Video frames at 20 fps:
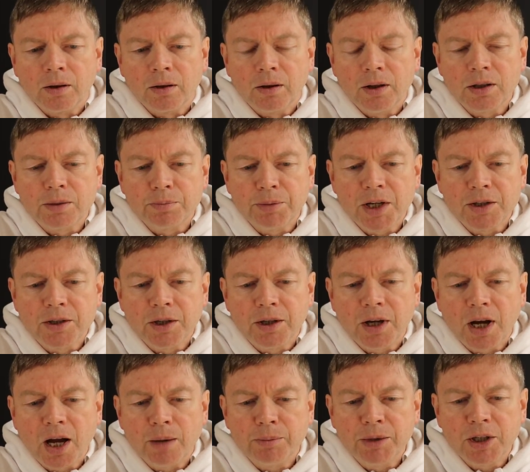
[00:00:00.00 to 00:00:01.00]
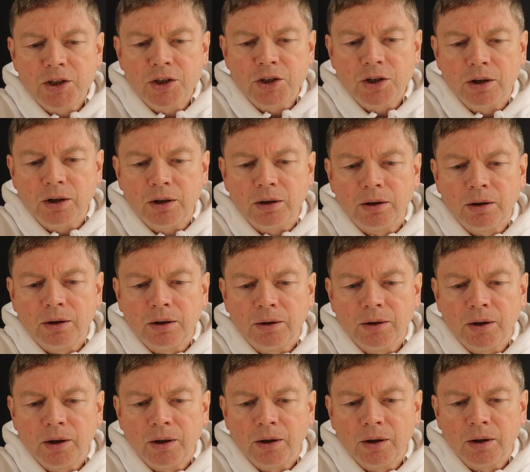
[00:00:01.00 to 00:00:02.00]
This blessed harbinger
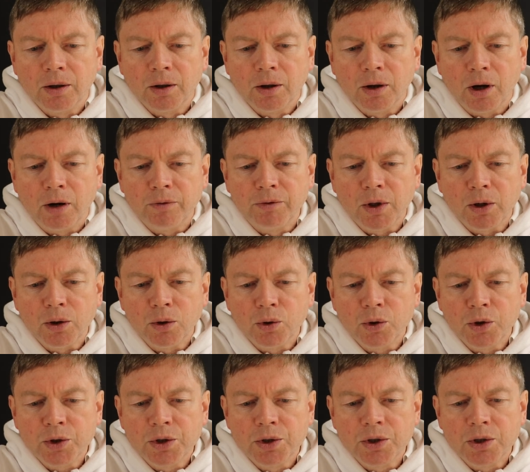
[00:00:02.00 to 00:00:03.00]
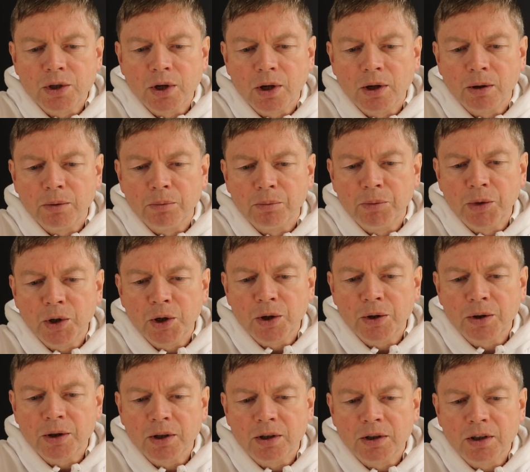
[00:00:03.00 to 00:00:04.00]
of the Lord's
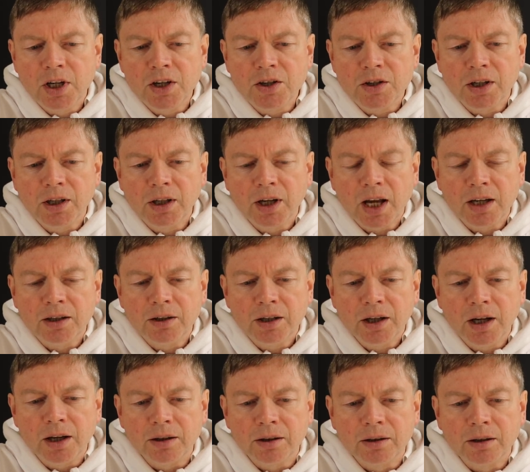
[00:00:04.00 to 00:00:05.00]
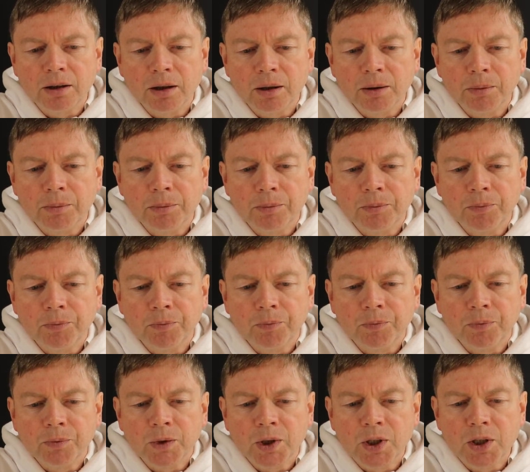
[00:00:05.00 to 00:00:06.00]
birth, teaching, and death,
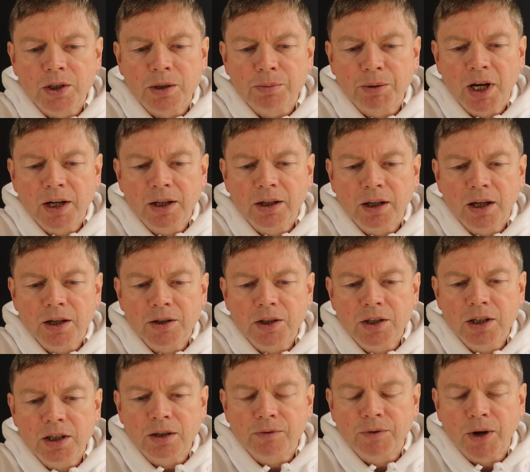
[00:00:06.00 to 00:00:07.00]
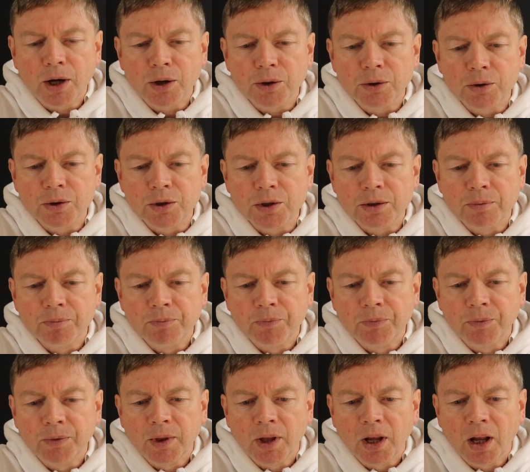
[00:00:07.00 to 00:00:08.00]
displayed against his foes,
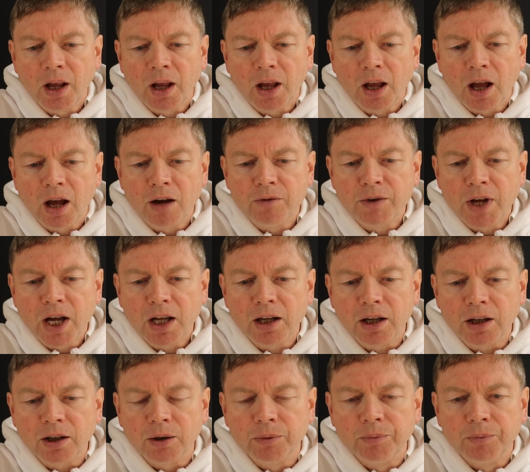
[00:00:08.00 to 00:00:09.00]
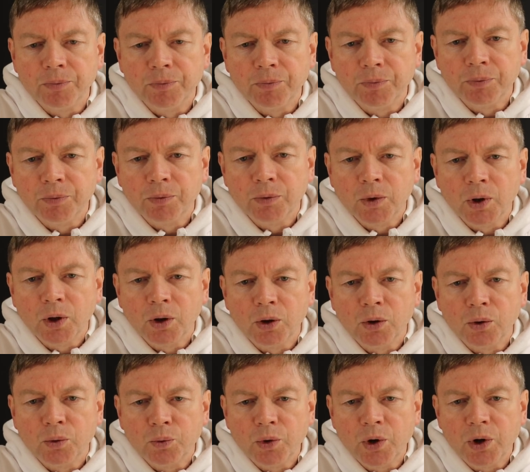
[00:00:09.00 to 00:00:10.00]
a valour
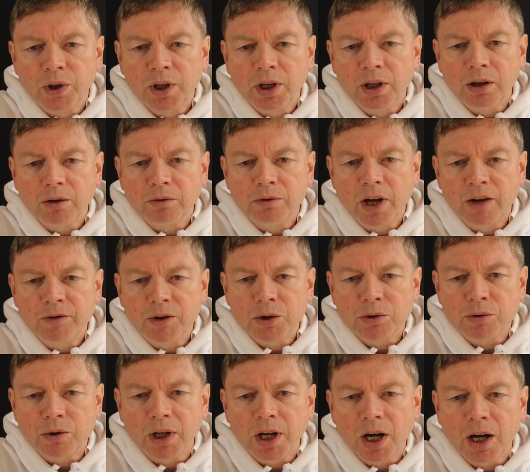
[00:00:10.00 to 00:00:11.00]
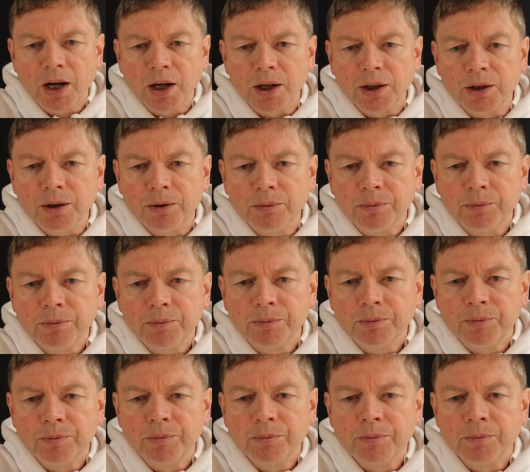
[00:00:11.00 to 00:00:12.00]
worthy of heaven's regard.
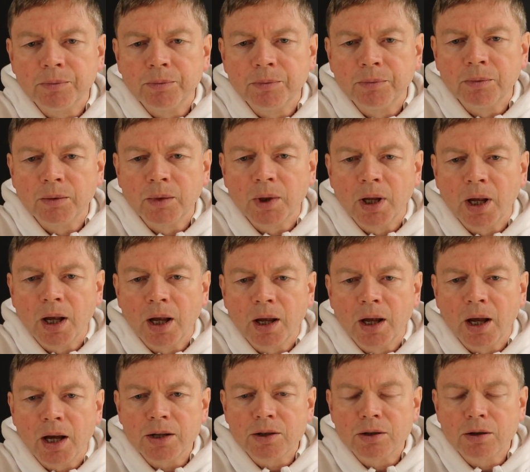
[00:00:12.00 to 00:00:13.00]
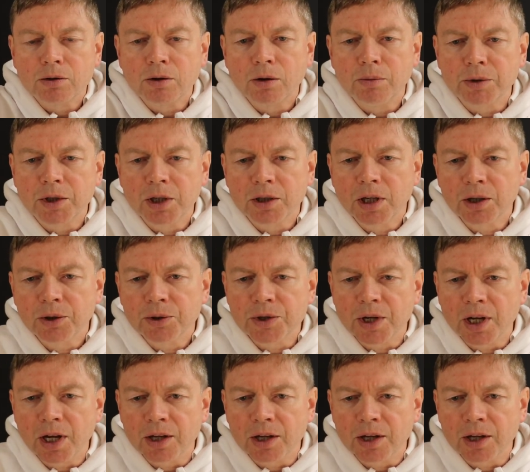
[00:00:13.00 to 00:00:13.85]
As the scripture tells